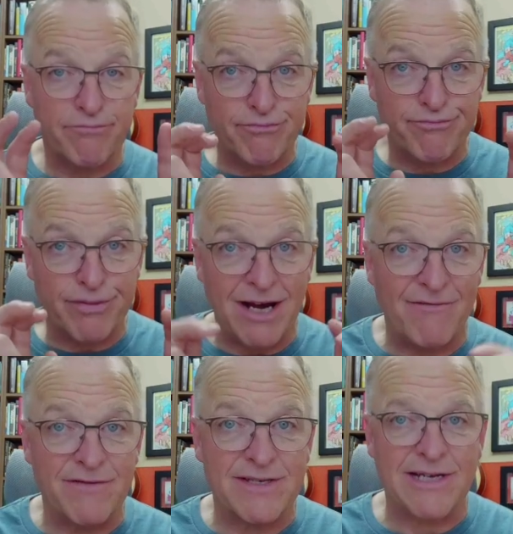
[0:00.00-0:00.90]

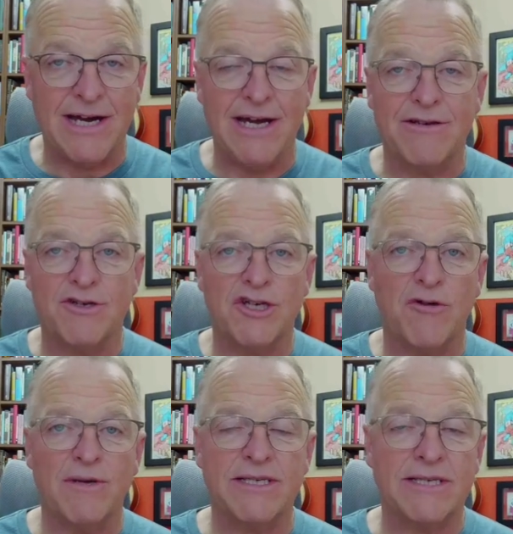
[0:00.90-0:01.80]
prophesy,
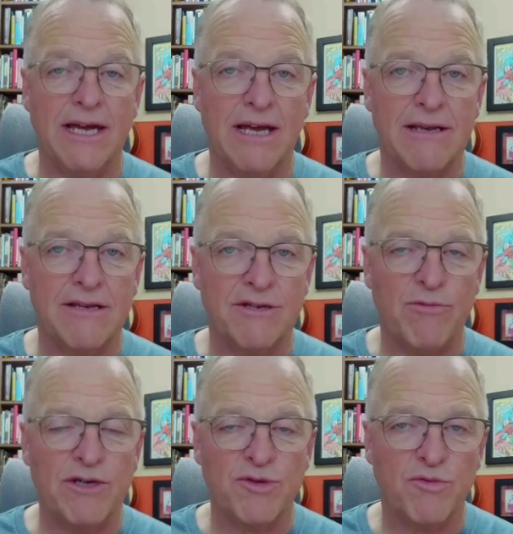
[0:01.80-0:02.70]
shall we say. She
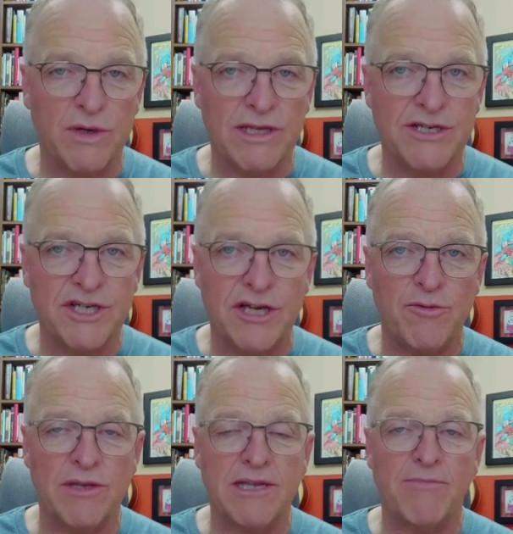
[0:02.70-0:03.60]
wasn't really
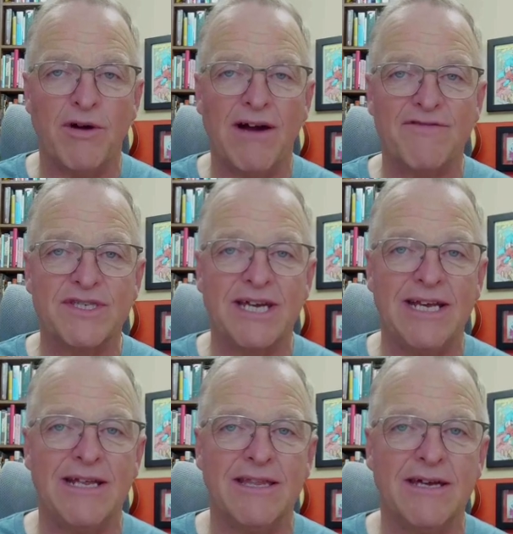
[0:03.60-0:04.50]
genuinely
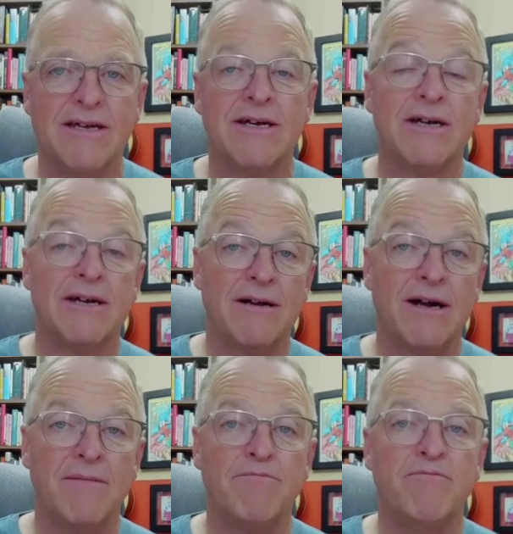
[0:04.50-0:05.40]
prophesying in
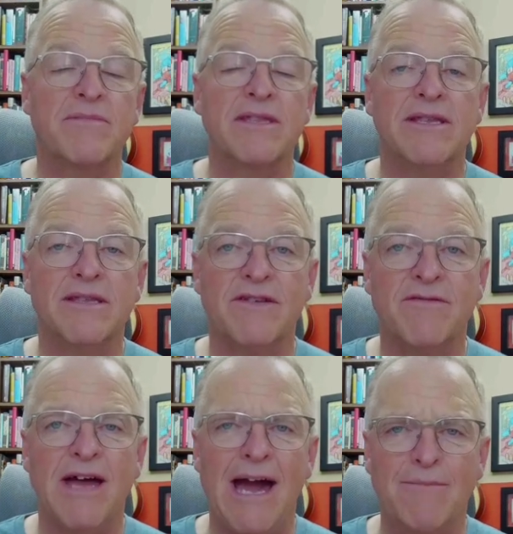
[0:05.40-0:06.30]
the
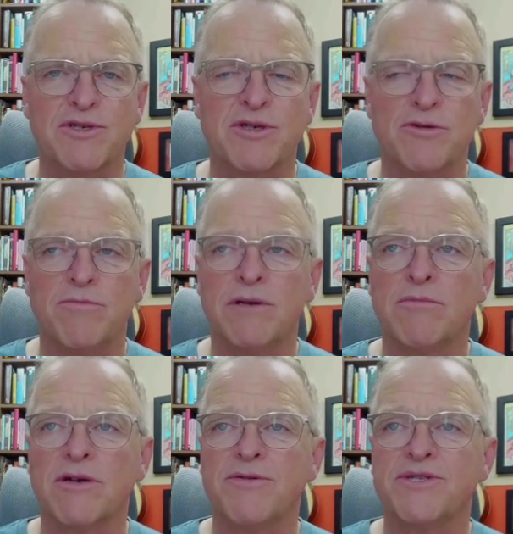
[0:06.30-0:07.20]
absolute
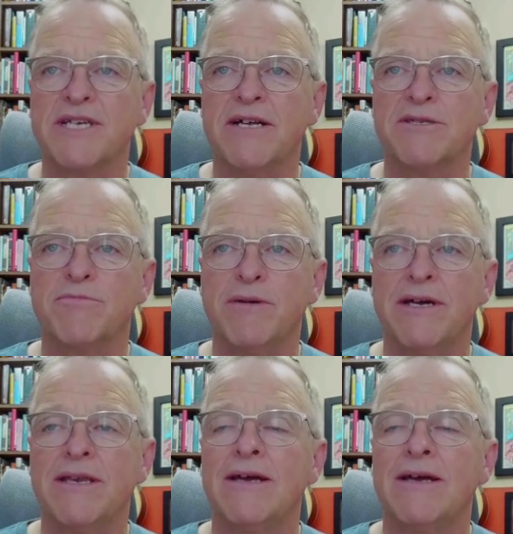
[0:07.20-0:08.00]
biblical sense, but